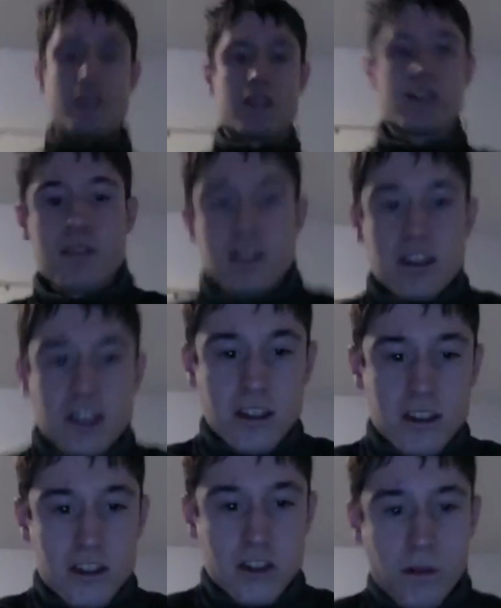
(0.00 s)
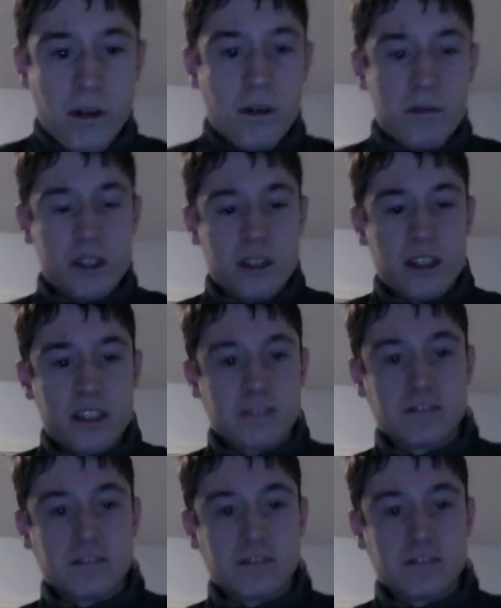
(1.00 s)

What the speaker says: the story was good,